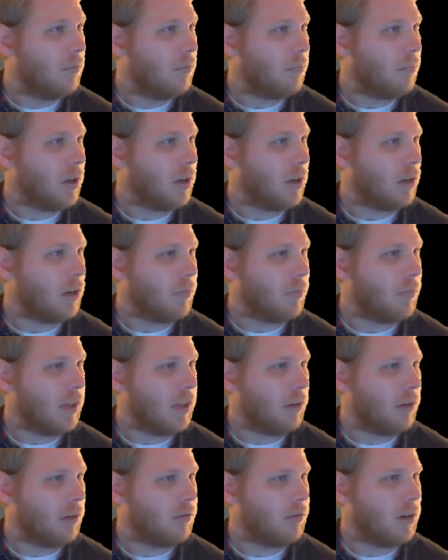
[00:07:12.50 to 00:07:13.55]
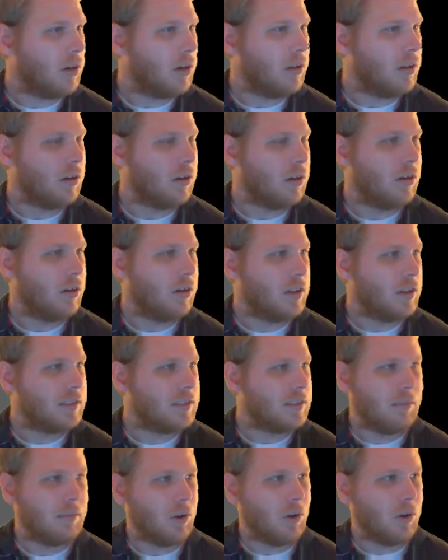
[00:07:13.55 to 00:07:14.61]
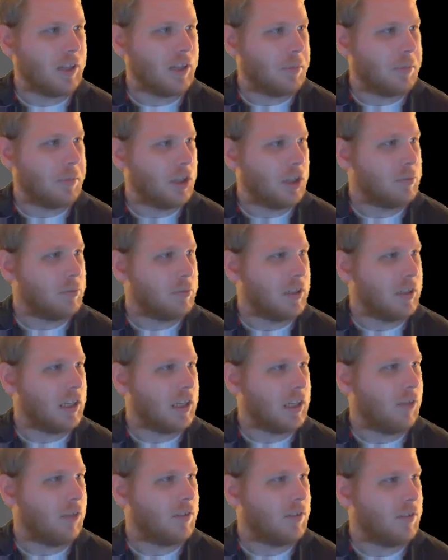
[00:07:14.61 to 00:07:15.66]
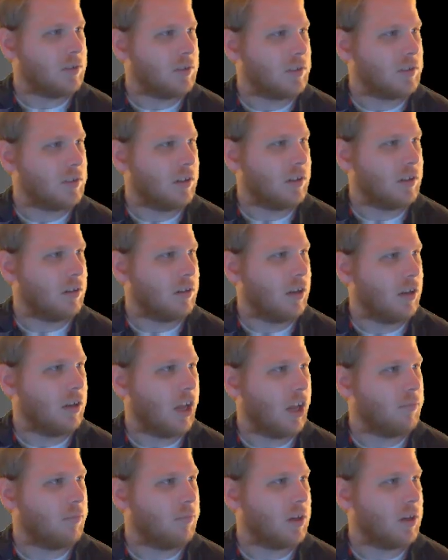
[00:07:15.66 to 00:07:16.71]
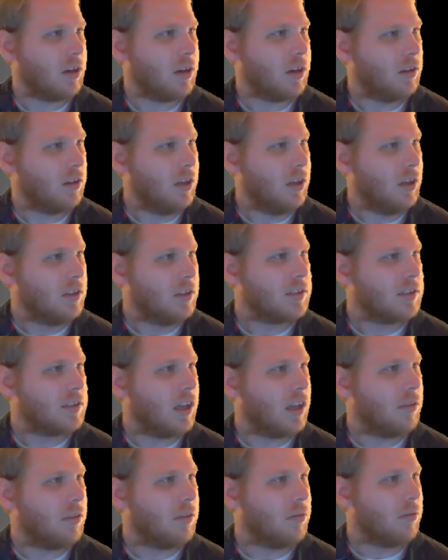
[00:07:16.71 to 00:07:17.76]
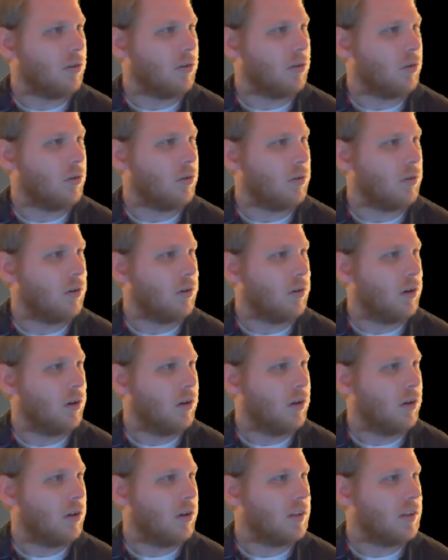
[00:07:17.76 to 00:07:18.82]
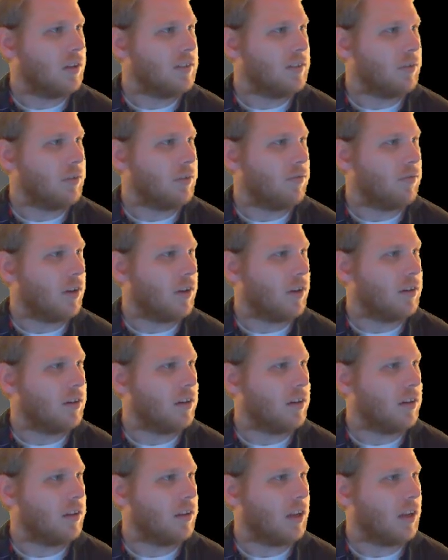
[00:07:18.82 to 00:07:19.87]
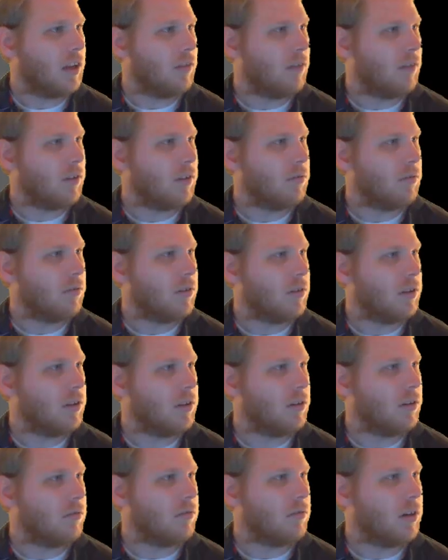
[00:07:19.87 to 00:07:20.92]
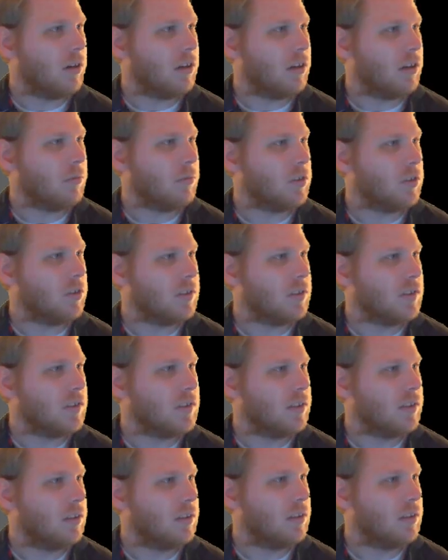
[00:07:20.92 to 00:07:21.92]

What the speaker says: bam, that one right here. This is a multi-page PDF, and so it's going to have me kind of scan through, and let's see if we can find any that have like really great images.